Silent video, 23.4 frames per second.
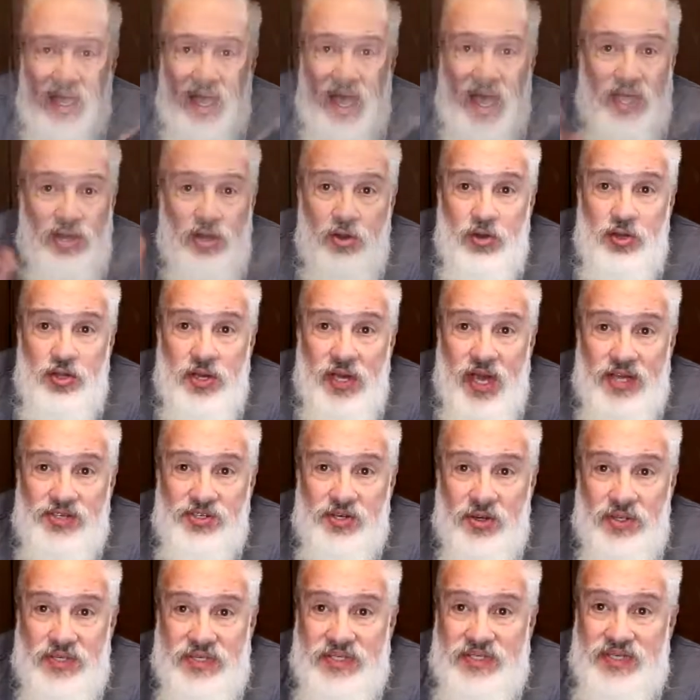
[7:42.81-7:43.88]
I know you guys
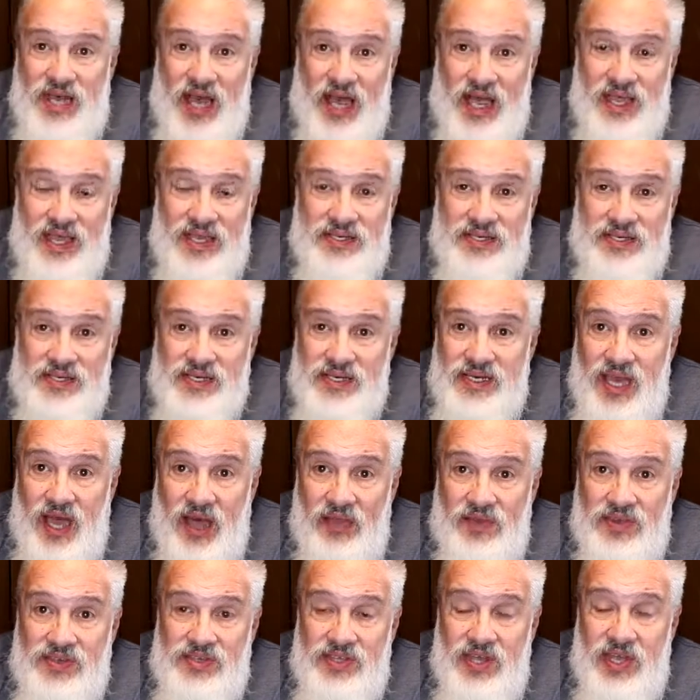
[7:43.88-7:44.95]
are dying to see how
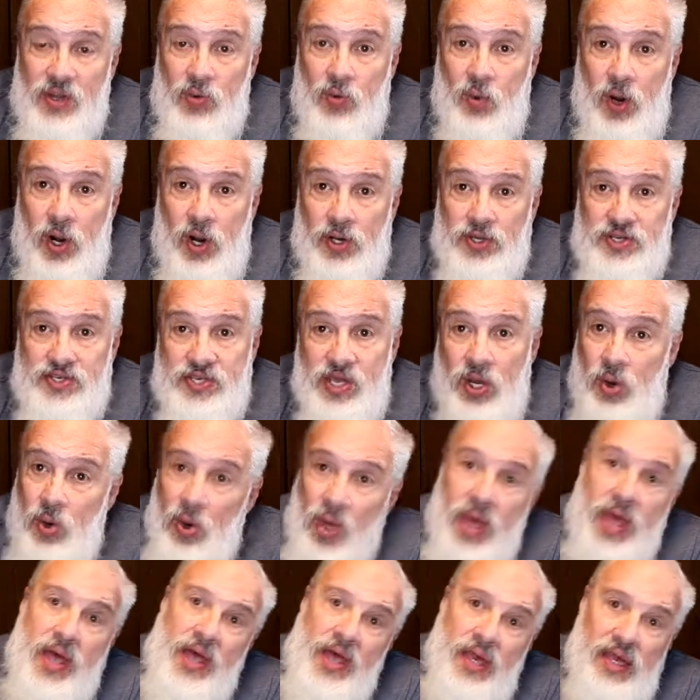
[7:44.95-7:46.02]
this thing works, so
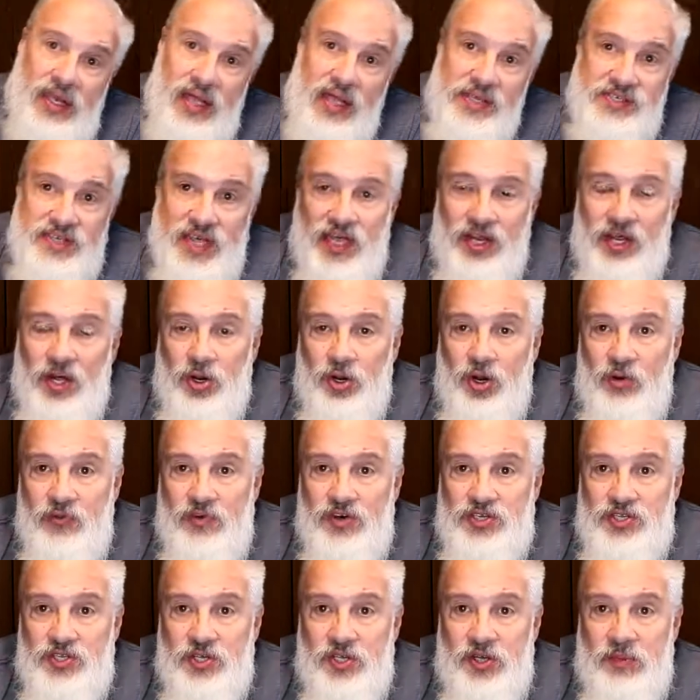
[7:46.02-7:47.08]
let's head on over
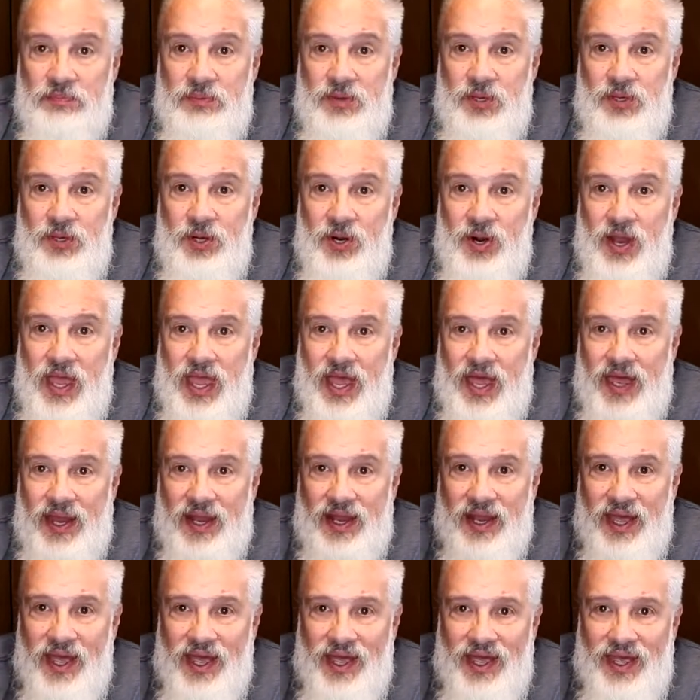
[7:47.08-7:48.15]
to the computer
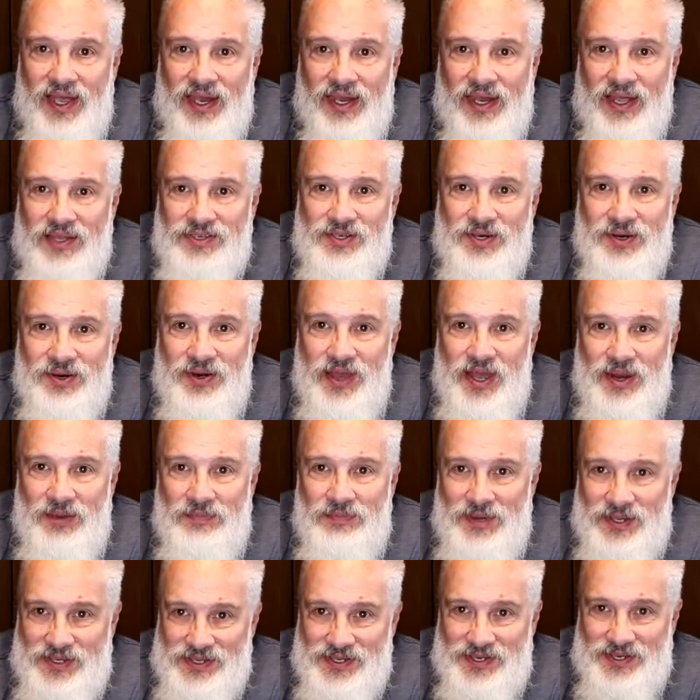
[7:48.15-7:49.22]
and let's create a
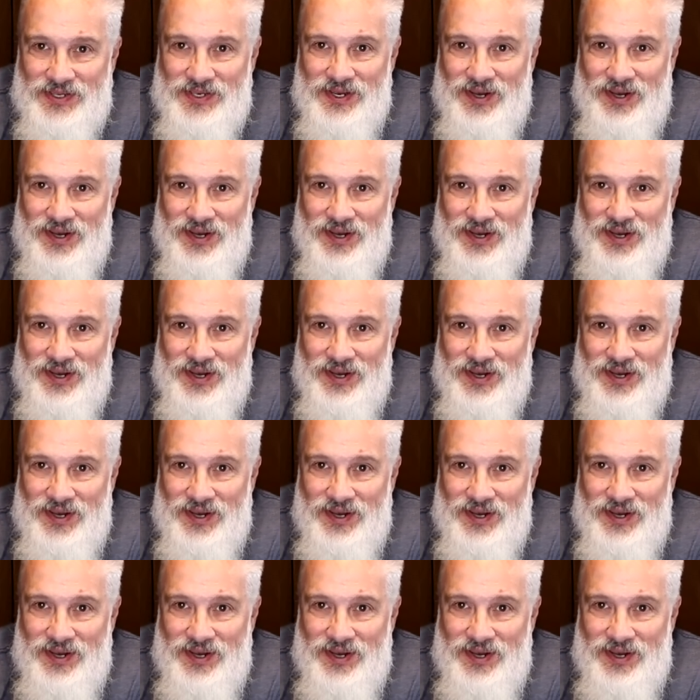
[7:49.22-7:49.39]
business